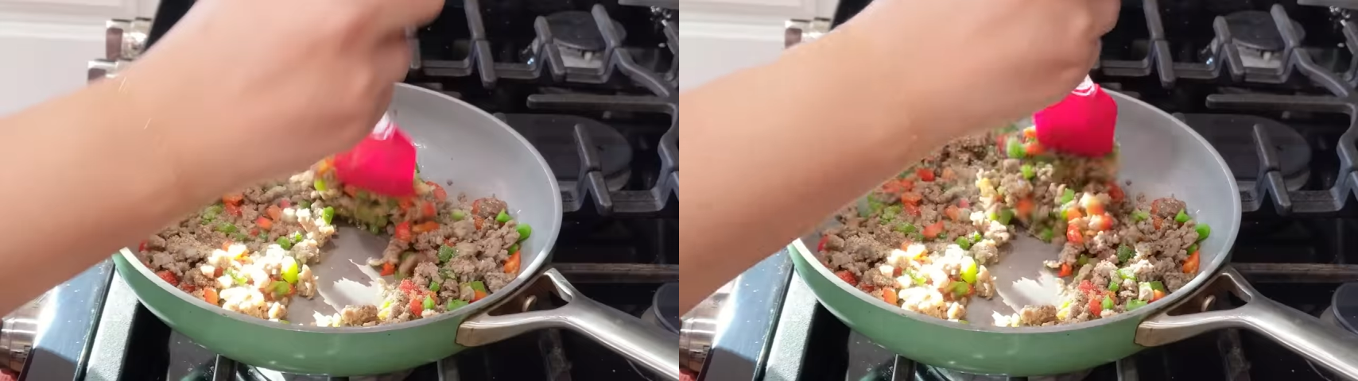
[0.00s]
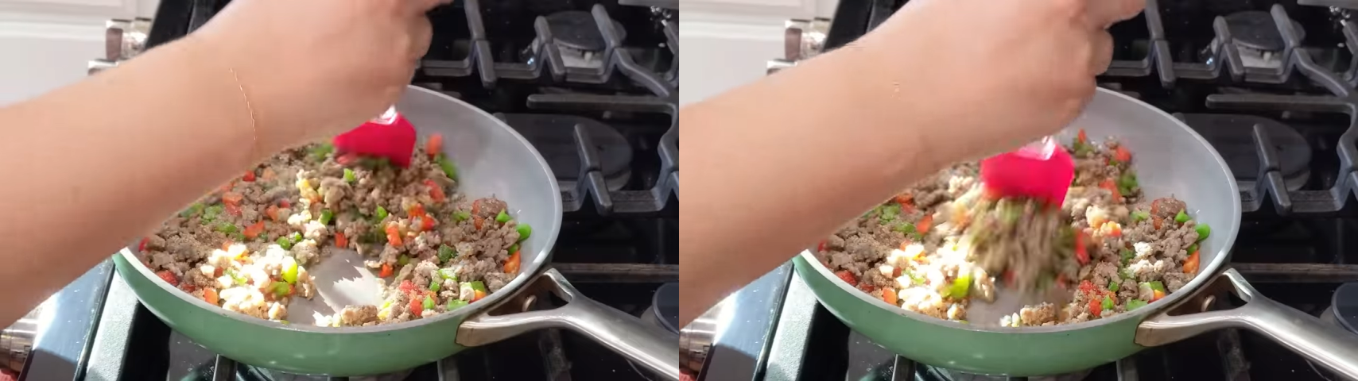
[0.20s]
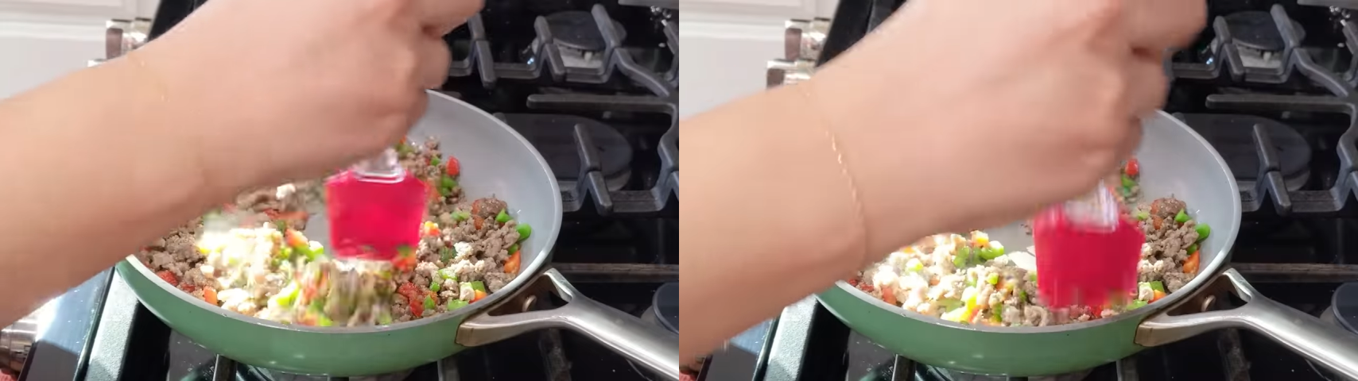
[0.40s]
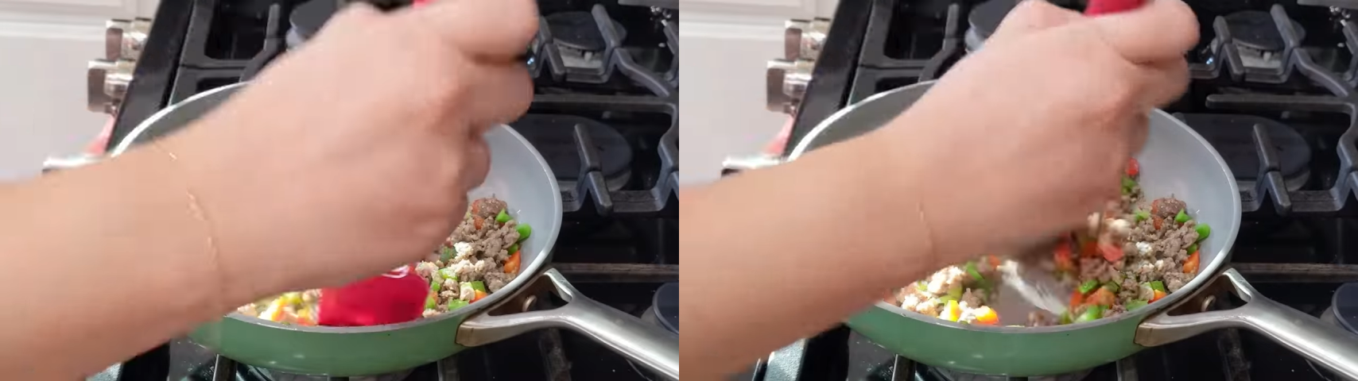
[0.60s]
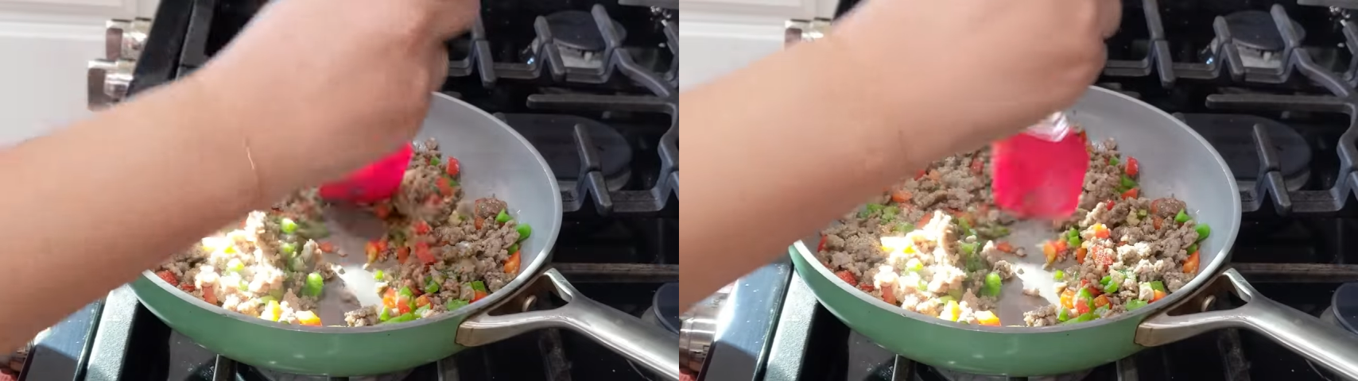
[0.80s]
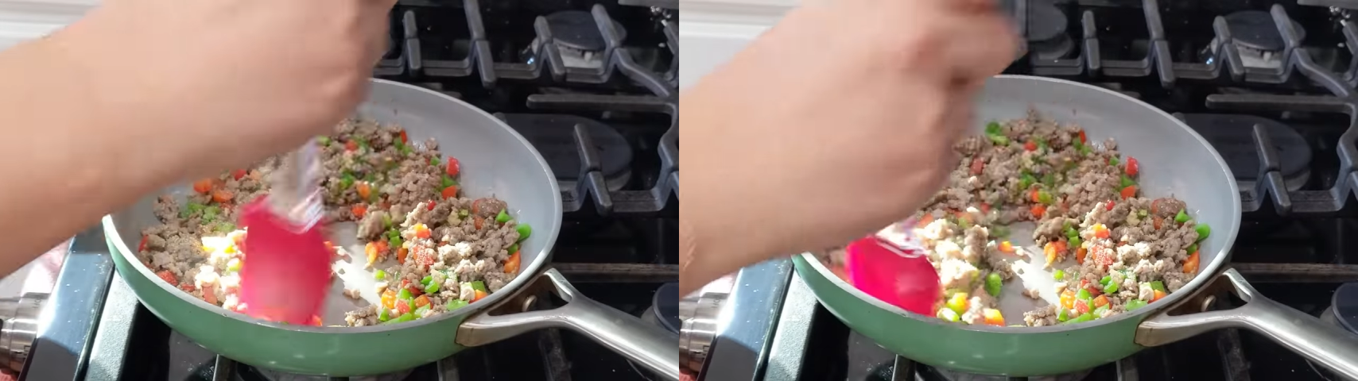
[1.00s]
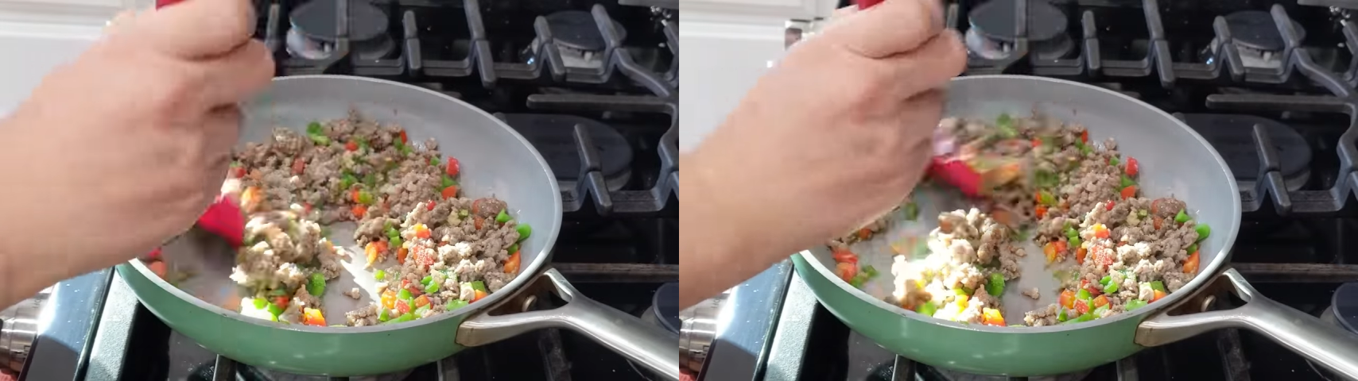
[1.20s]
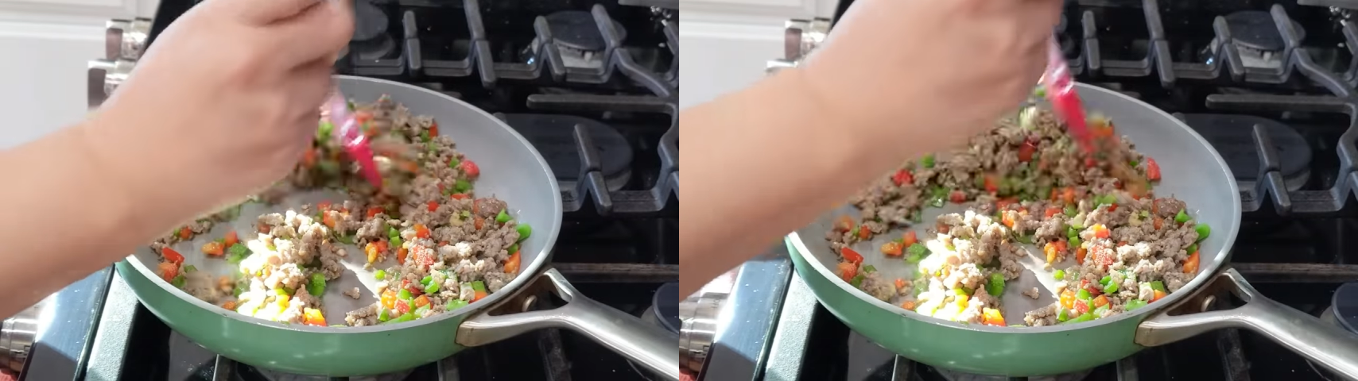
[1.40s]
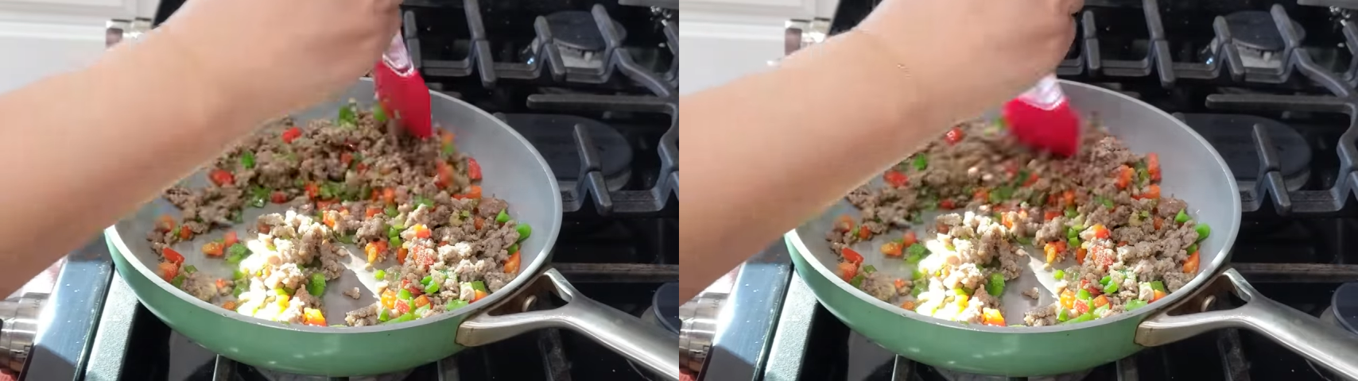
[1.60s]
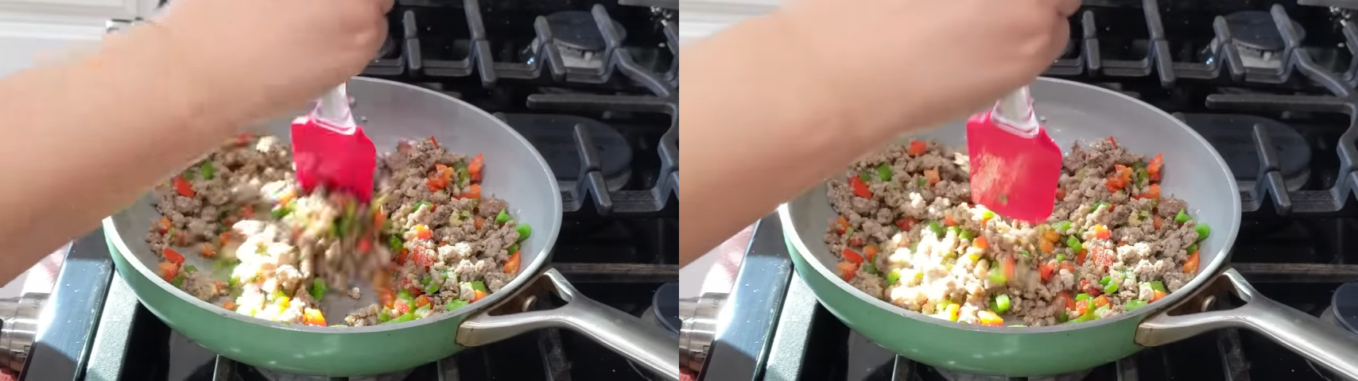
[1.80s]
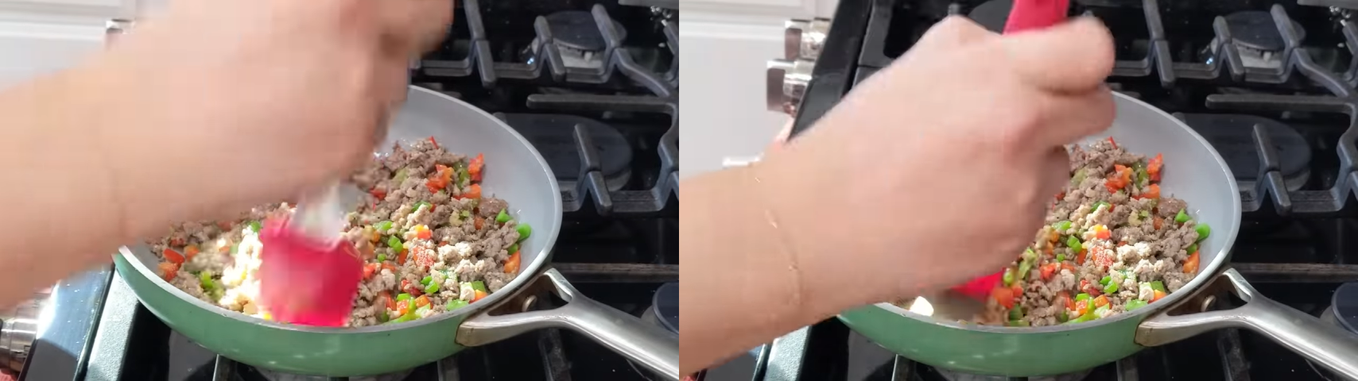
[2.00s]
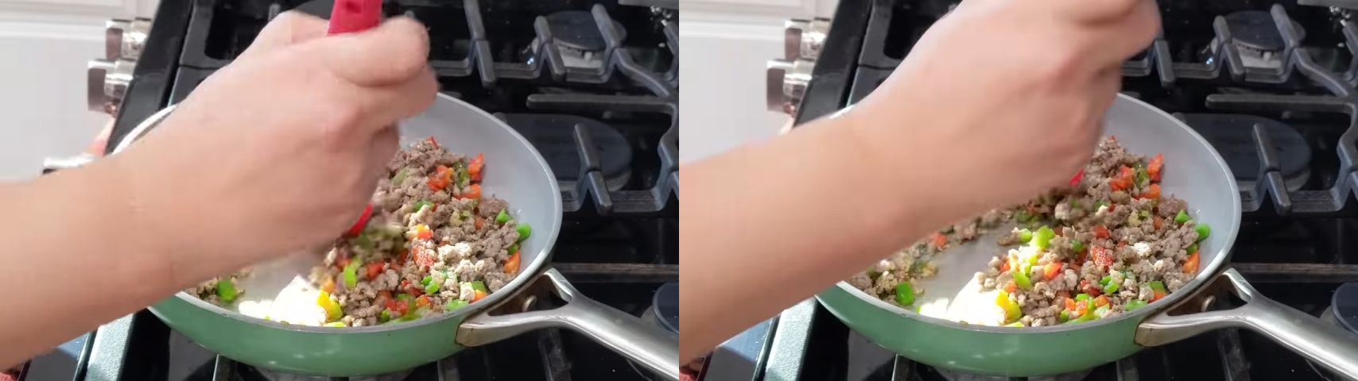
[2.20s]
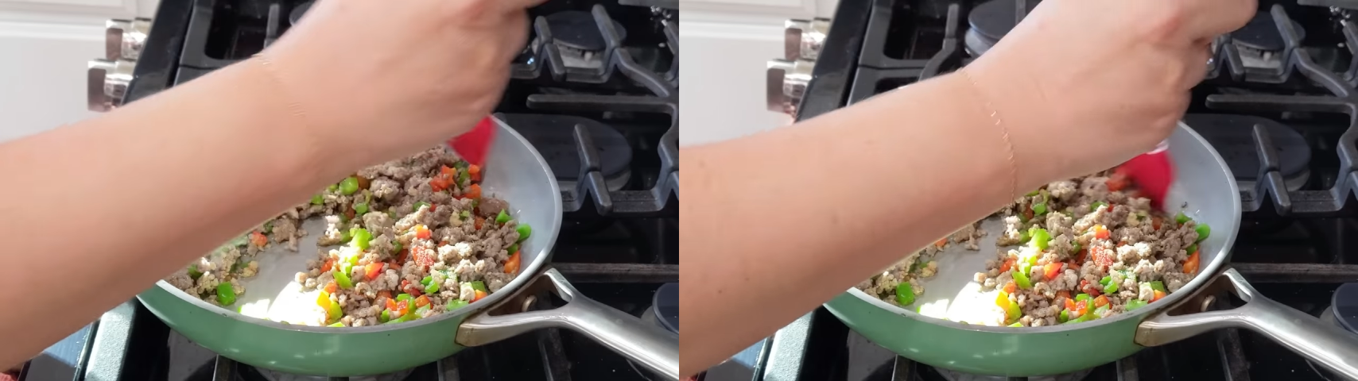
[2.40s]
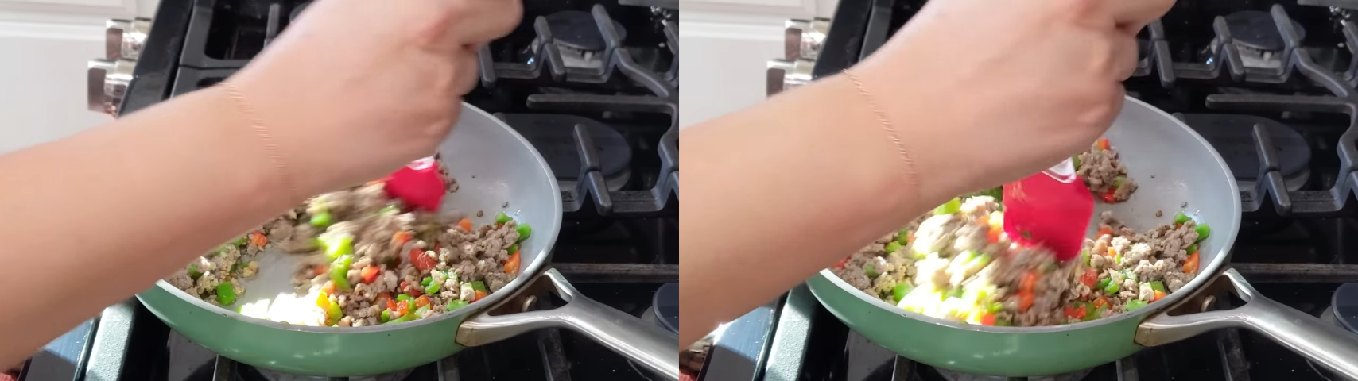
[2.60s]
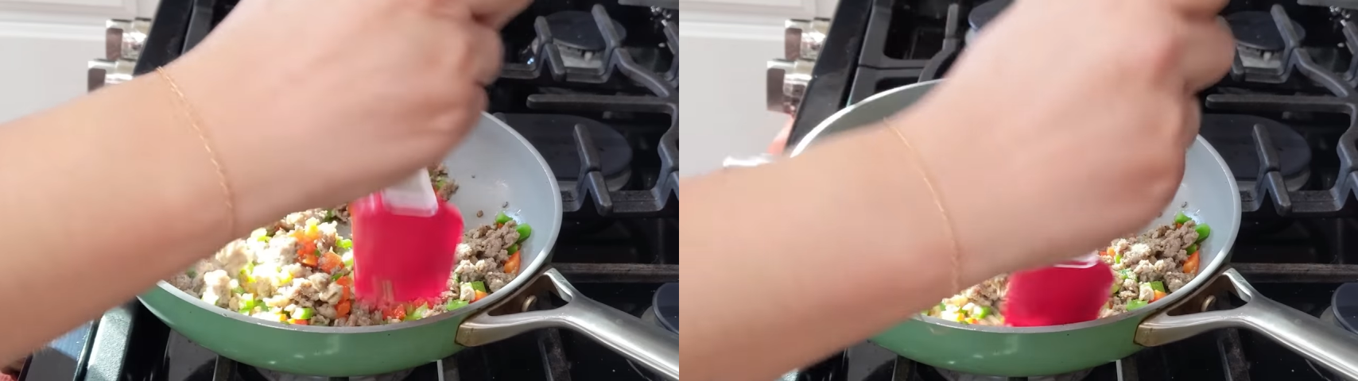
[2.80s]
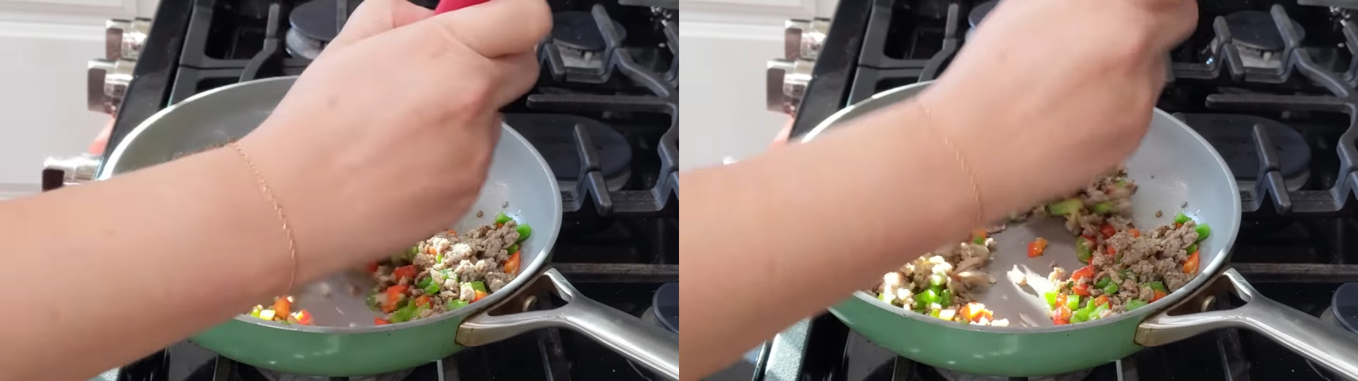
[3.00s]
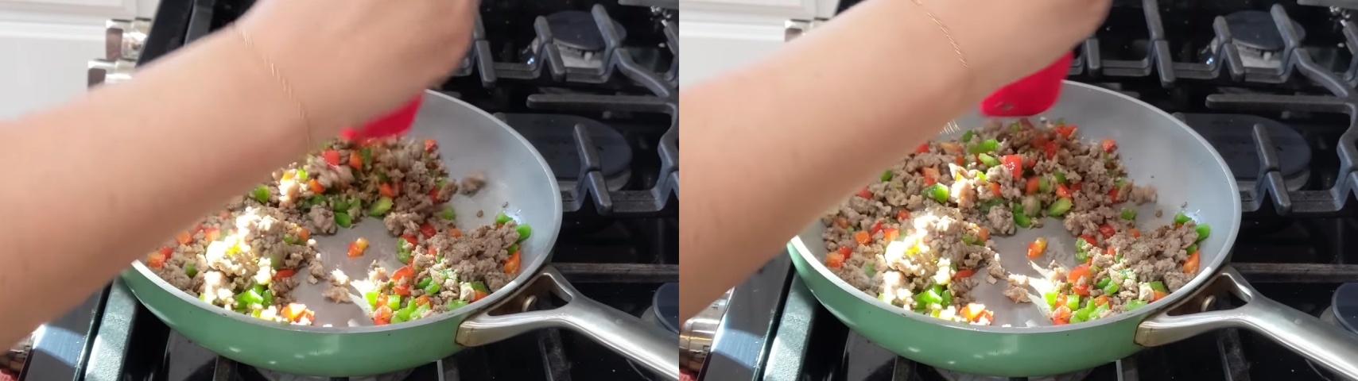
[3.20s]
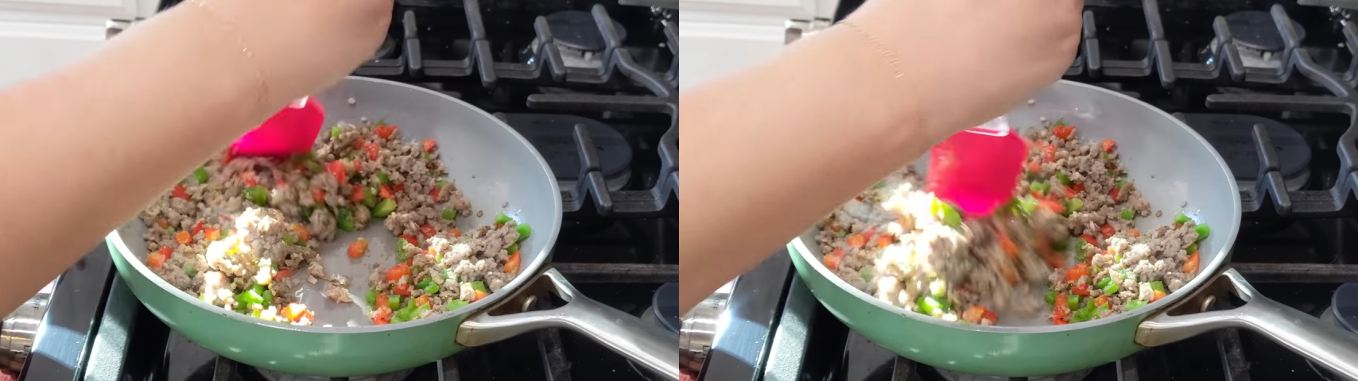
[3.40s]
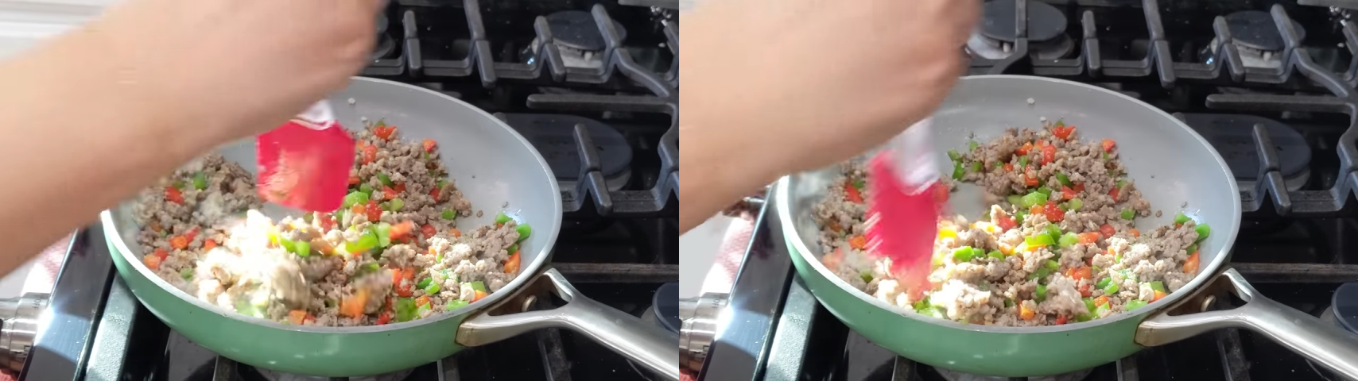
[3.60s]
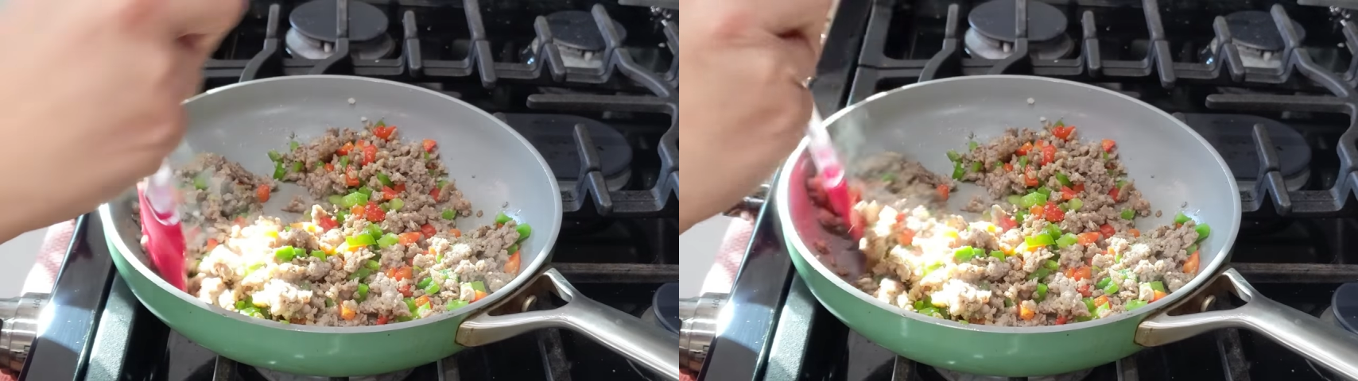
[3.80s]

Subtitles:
No face is visible, so there are no lips to read.